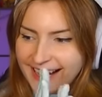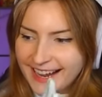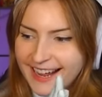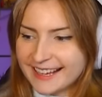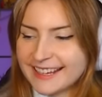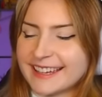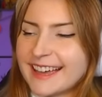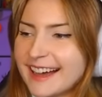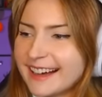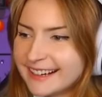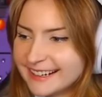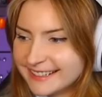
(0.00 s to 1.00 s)
Heck
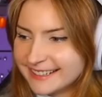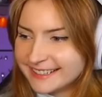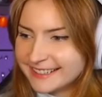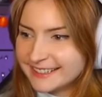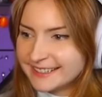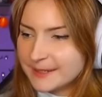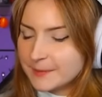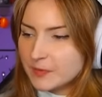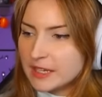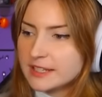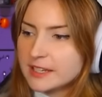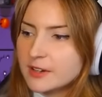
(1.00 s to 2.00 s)
yeah.
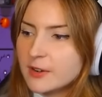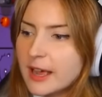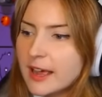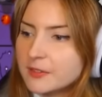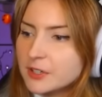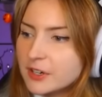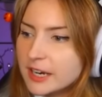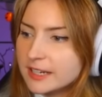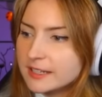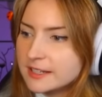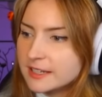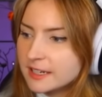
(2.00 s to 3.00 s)
Is there no after
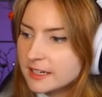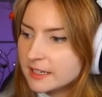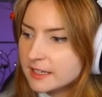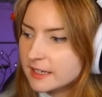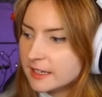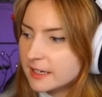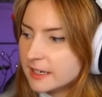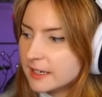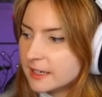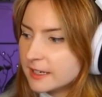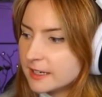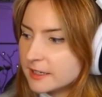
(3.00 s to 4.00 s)
credit scene?
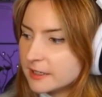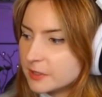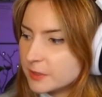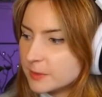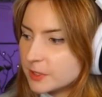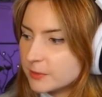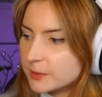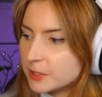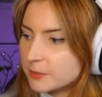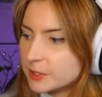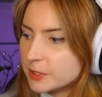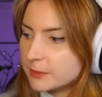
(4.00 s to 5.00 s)
Show me, show me,
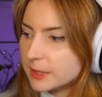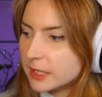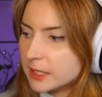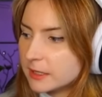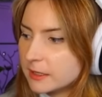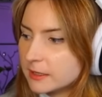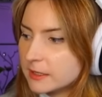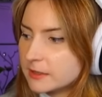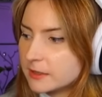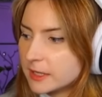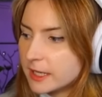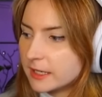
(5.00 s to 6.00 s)
show me, show me. It
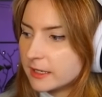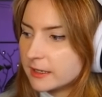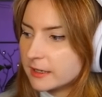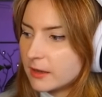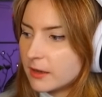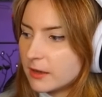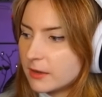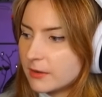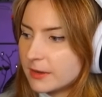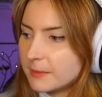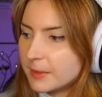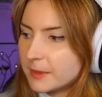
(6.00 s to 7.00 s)
doesn't look like it.
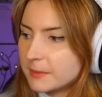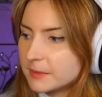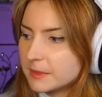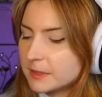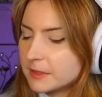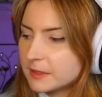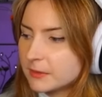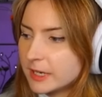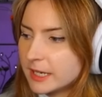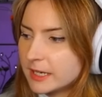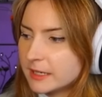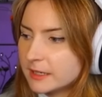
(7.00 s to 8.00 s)
Oh, I'm bummed.
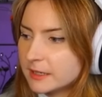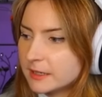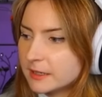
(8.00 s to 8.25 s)
Right?